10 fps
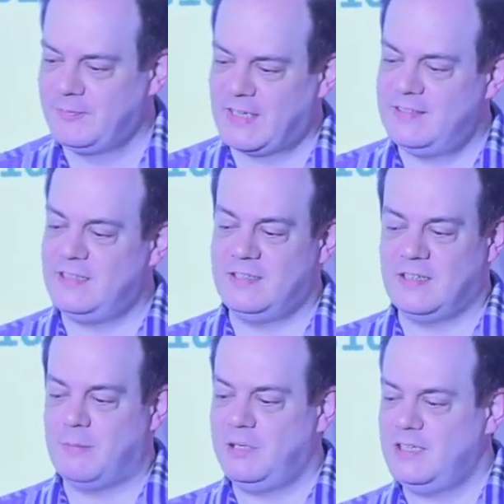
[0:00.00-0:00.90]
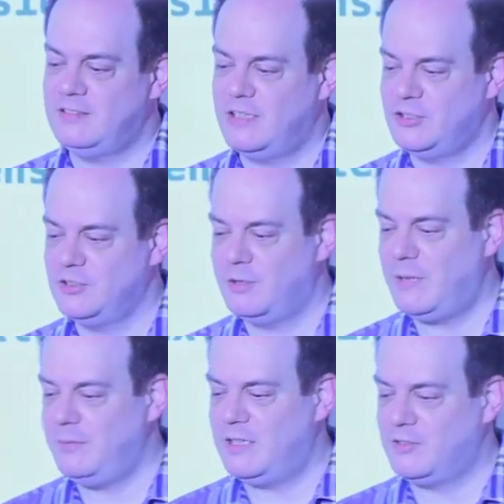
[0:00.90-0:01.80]
It's an example extension, so
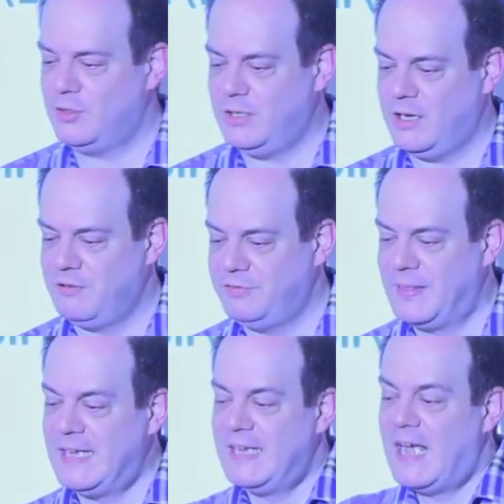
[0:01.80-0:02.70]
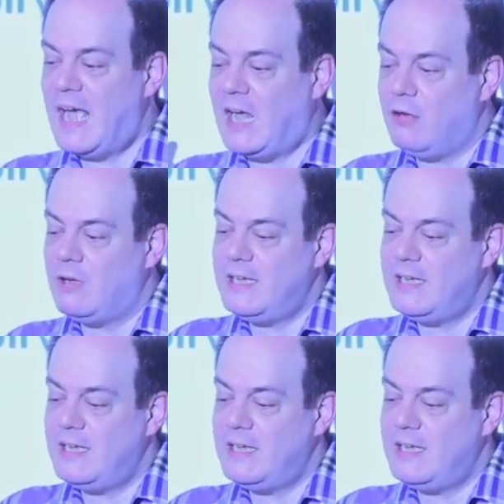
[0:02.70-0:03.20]
maybe that's good enough. Our